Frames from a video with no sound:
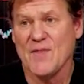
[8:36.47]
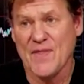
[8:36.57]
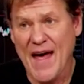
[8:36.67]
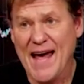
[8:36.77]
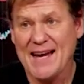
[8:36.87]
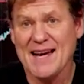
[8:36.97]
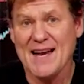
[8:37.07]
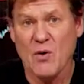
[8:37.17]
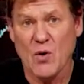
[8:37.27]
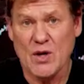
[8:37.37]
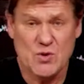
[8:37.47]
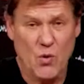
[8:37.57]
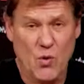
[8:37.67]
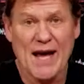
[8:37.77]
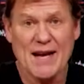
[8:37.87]
that is
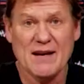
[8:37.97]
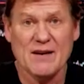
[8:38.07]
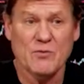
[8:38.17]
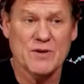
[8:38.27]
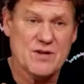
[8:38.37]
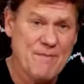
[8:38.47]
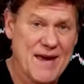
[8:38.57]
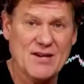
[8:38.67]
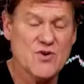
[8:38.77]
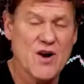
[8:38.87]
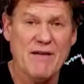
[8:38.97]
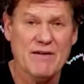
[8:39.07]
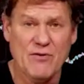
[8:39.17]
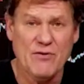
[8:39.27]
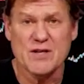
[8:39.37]
what was the main
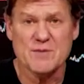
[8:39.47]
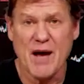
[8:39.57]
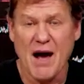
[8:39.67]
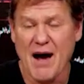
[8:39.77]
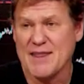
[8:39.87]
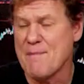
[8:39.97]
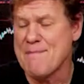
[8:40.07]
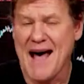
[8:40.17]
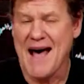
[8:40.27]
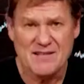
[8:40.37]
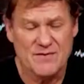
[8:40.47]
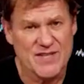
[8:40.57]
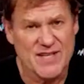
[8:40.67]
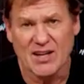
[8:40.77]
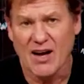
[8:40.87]
driving force behind the massive
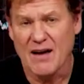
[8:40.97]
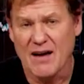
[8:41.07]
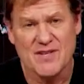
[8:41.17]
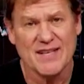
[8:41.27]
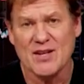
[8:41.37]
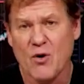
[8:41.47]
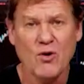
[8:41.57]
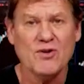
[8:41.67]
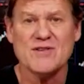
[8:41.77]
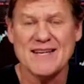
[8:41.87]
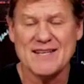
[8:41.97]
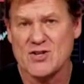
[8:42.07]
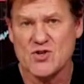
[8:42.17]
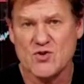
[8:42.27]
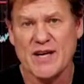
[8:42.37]
sell-offs in the whole
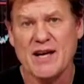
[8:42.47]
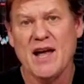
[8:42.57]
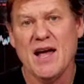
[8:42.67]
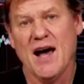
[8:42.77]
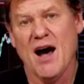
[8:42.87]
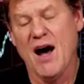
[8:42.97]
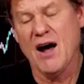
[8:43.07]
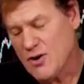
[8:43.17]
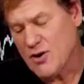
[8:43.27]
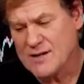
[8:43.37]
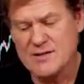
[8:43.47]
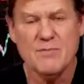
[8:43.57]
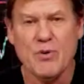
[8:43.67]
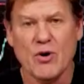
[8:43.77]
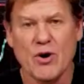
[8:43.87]
industry across the
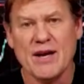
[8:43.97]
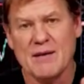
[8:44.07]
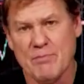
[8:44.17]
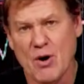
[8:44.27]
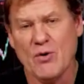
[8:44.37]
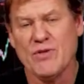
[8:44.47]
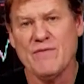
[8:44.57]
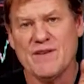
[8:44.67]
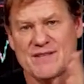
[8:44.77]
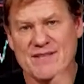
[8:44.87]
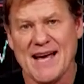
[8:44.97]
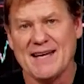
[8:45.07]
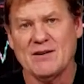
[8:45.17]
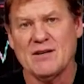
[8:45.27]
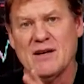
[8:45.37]
board in both of the
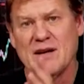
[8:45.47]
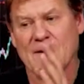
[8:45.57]
second,